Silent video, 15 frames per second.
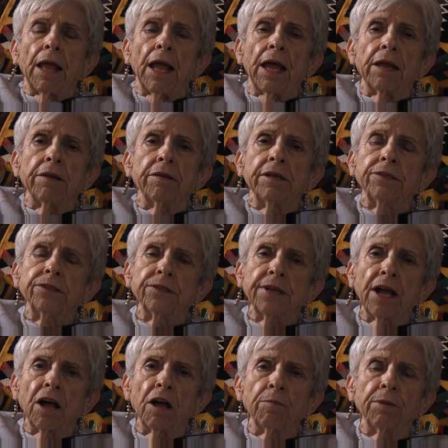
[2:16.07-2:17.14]
And this is
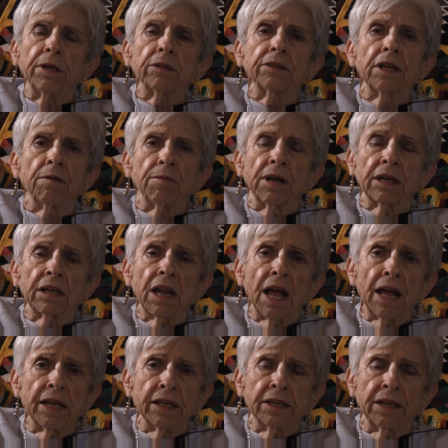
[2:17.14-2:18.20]
how I built up my
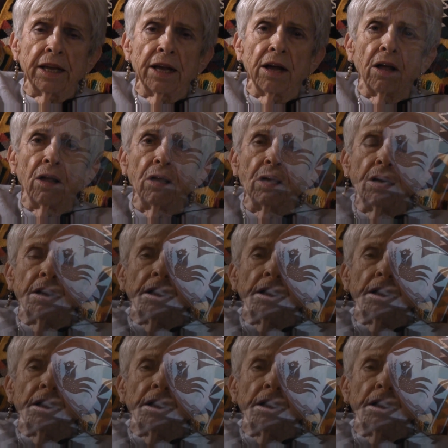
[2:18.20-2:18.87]
clientele.